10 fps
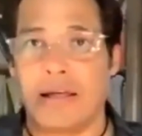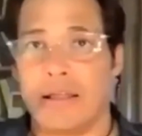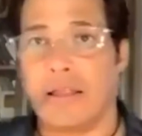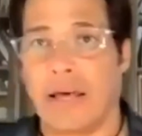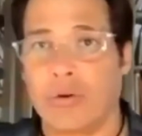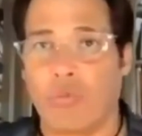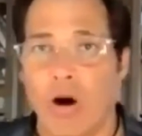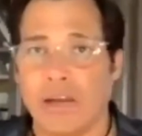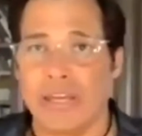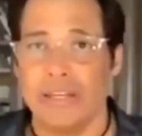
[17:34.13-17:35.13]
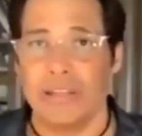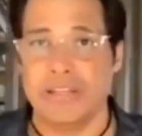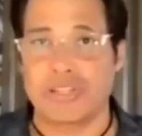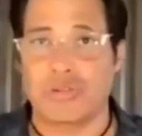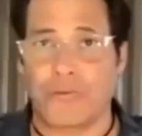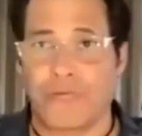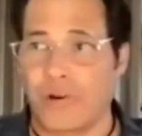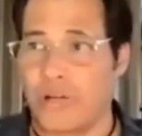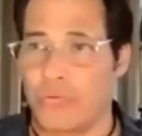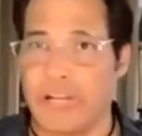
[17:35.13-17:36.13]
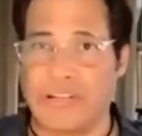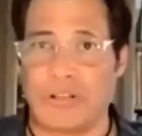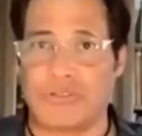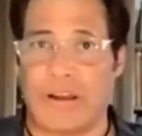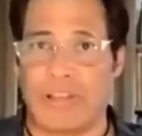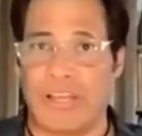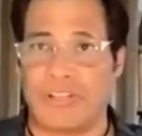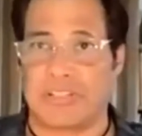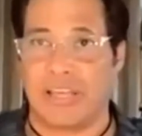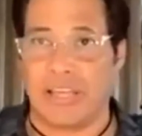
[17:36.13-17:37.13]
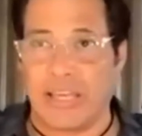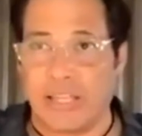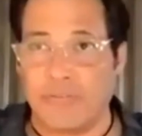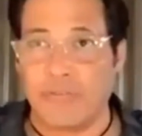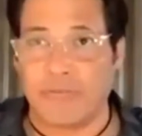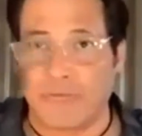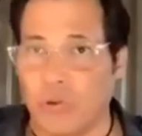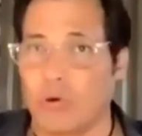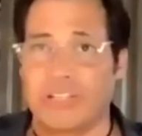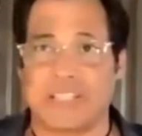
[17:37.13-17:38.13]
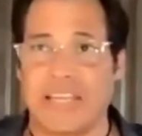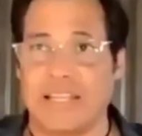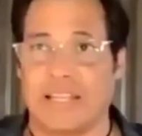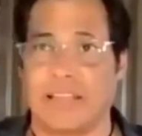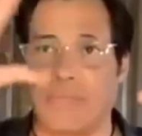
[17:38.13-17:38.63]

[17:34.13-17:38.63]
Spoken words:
I'd walk into the storefront retail travel agency, and floor to ceiling, there'd be